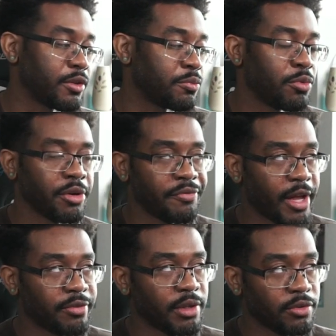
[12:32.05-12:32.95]
There's more
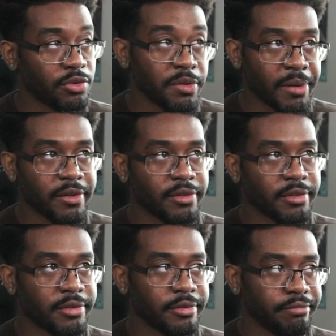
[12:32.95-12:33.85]
advanced things to the
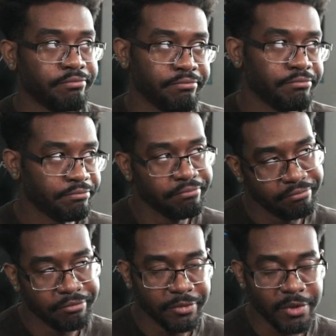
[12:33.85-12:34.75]
basics.
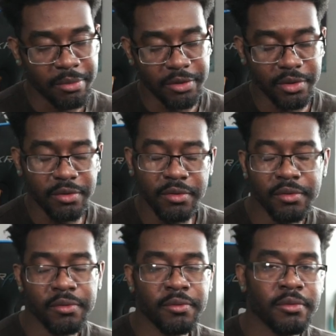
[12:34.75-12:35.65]
That makes sense.
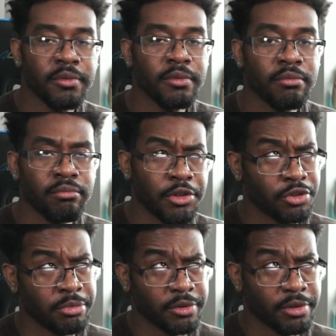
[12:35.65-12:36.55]

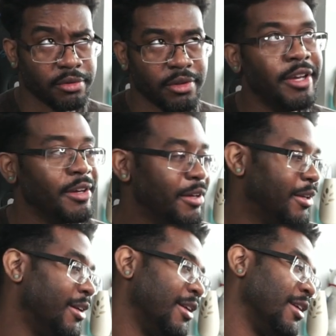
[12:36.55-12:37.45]
Should make sense.
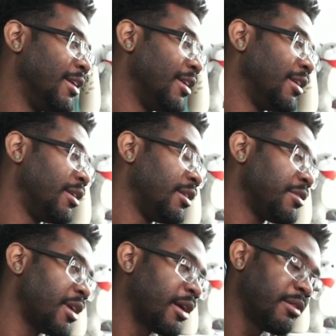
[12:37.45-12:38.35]

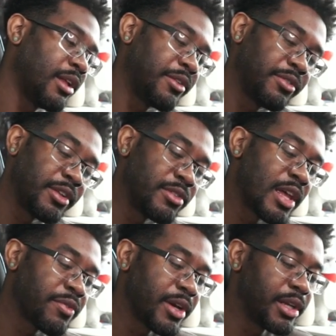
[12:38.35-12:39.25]
Yeah, it's
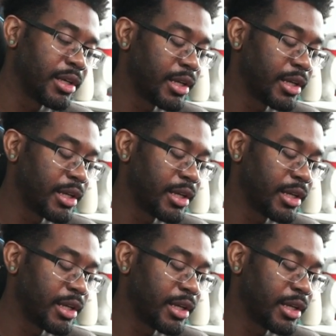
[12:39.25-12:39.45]
never ending.